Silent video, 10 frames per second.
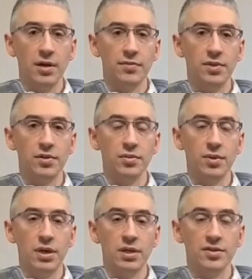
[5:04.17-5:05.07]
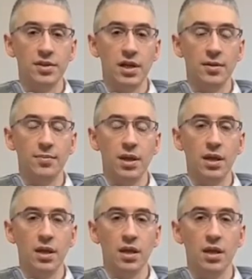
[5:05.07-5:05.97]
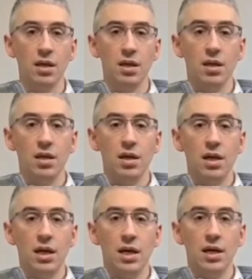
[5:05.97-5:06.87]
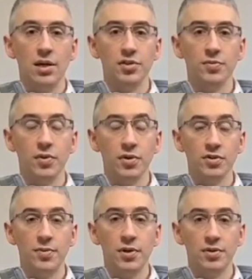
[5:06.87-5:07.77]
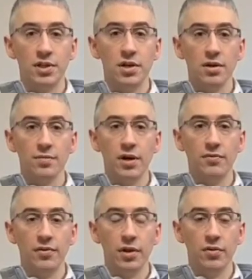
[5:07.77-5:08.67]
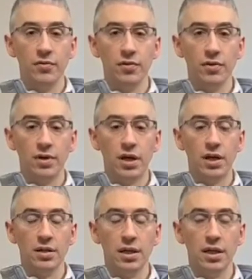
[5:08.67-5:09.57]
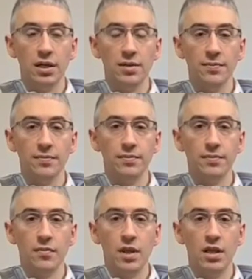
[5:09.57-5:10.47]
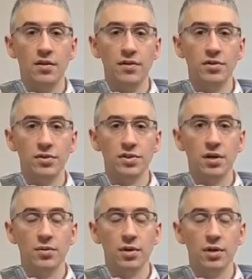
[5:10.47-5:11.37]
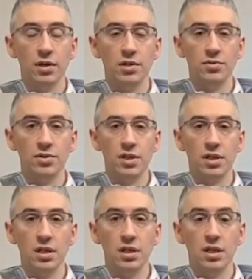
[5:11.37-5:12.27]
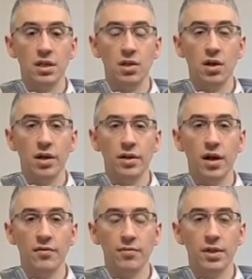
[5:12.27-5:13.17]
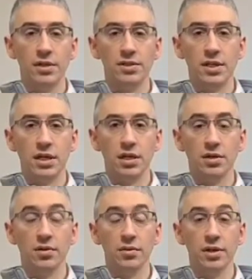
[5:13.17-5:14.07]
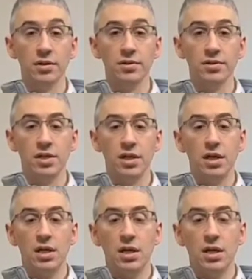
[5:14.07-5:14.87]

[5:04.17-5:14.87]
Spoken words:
that helped to set up a explorers post here in Buffalo for individuals that were interested in law and government careers.